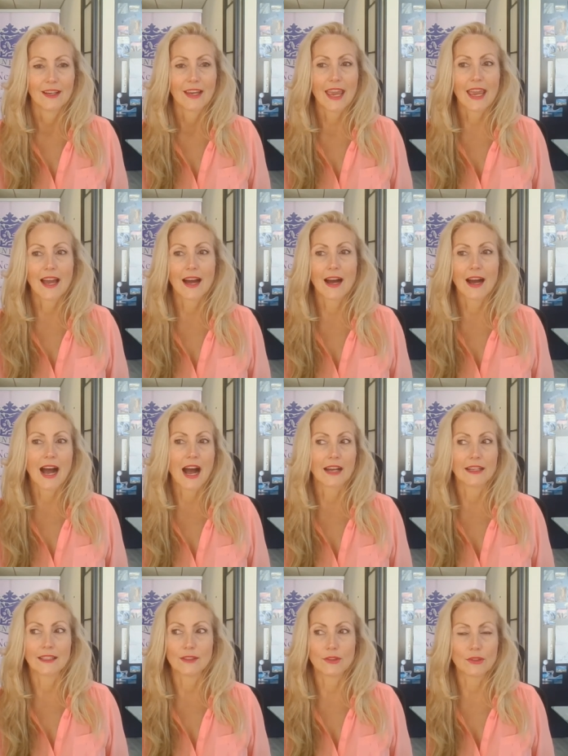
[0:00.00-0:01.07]
How
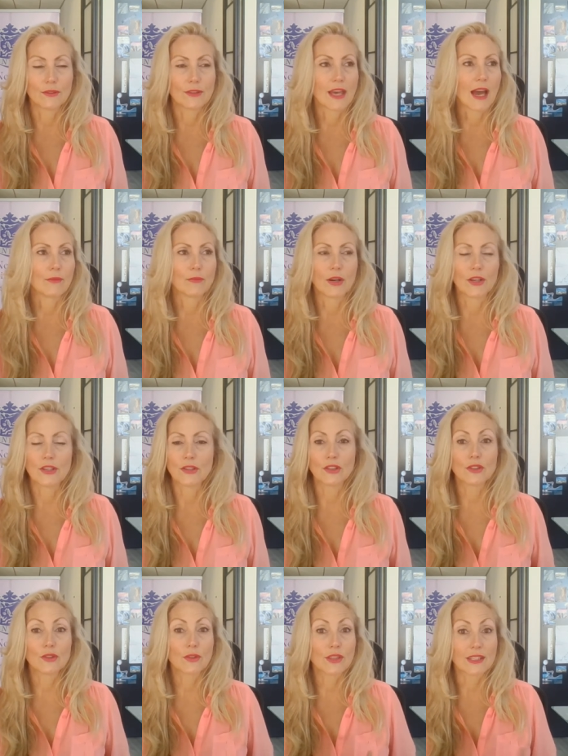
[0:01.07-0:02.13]
do you do that? Well, you could
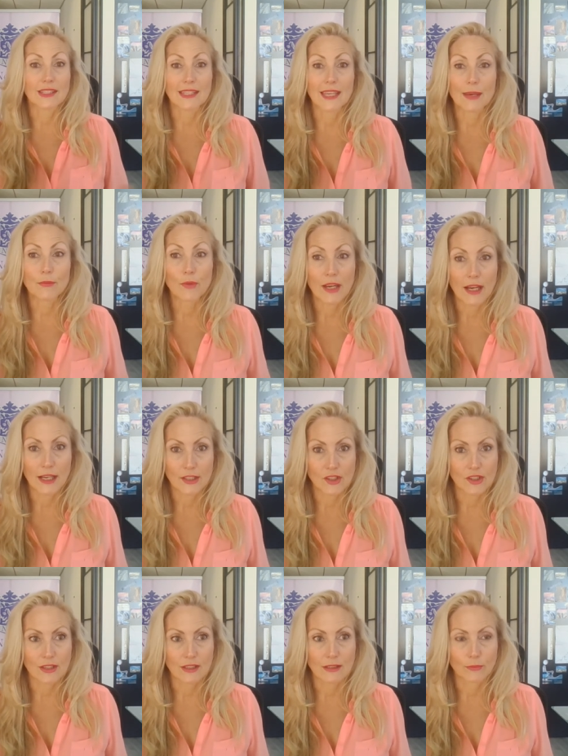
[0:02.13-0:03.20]
do it the same way I
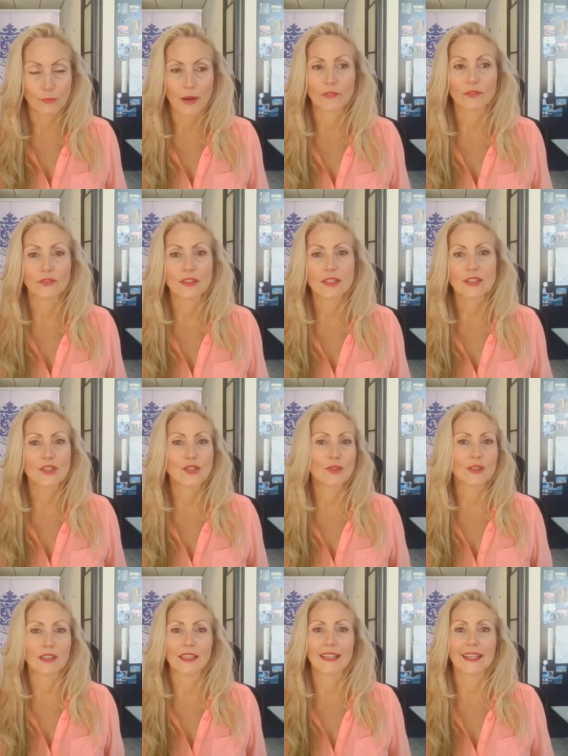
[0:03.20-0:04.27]
just referenced. You
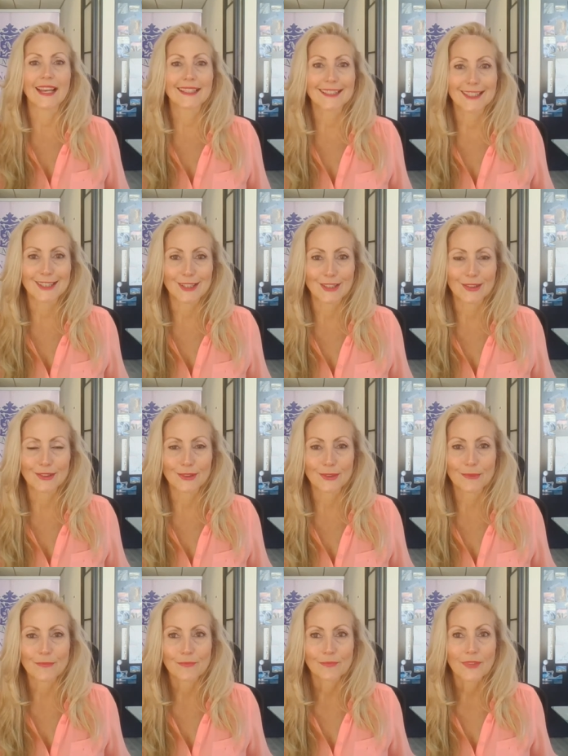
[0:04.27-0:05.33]
could connect it
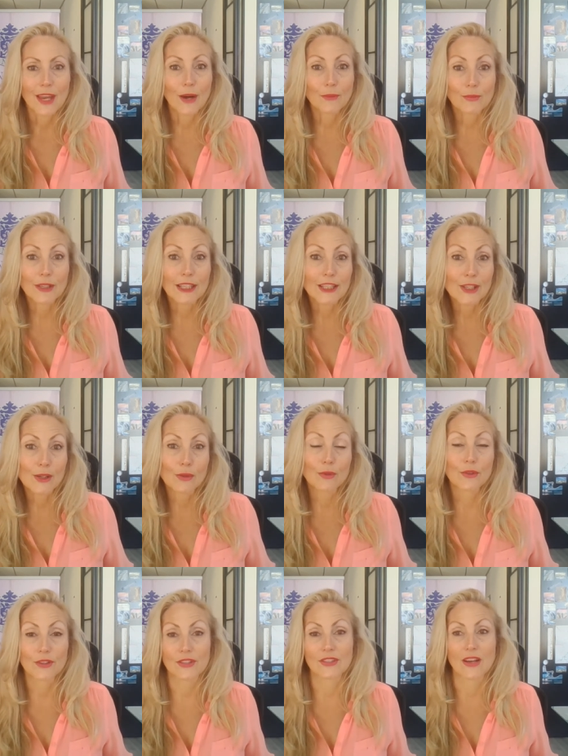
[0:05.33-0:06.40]
to a really
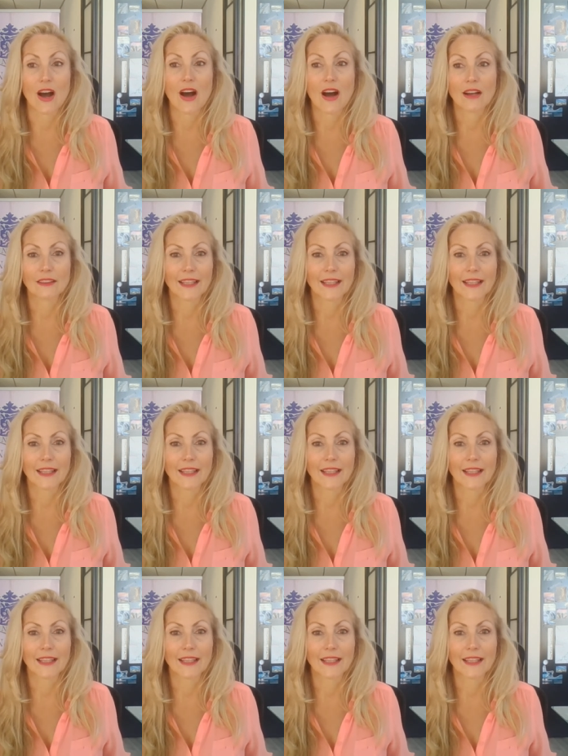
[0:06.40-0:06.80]
cool song.